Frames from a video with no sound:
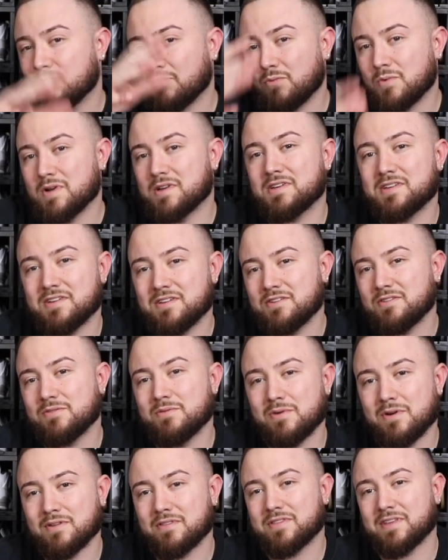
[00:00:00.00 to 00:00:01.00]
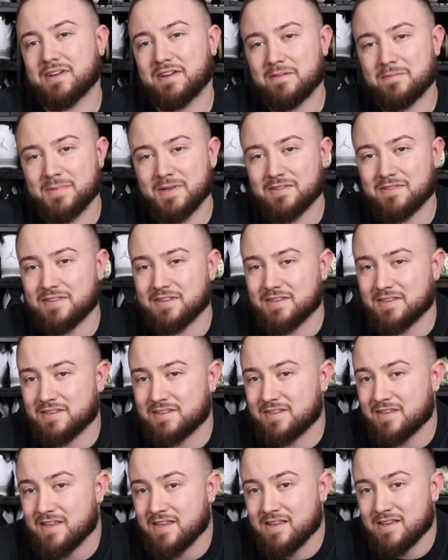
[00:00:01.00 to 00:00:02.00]
What do you all think about
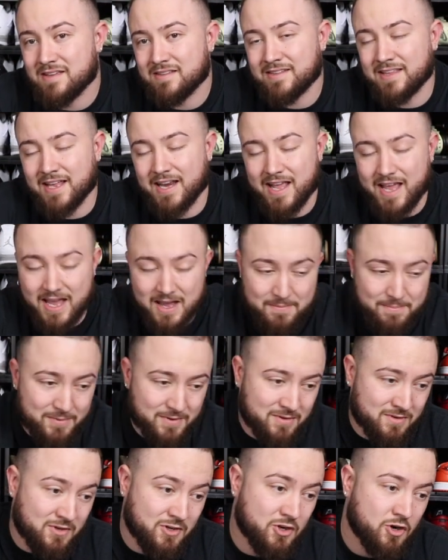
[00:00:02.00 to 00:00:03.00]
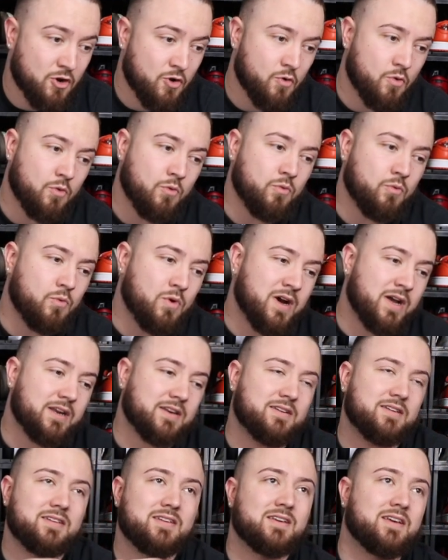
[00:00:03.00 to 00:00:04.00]
this that happened? You know,
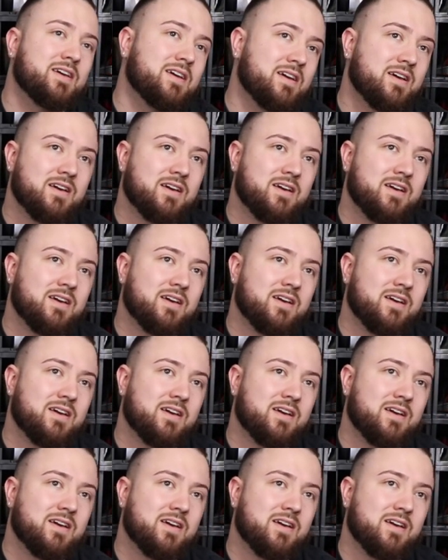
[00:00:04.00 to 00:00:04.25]
what,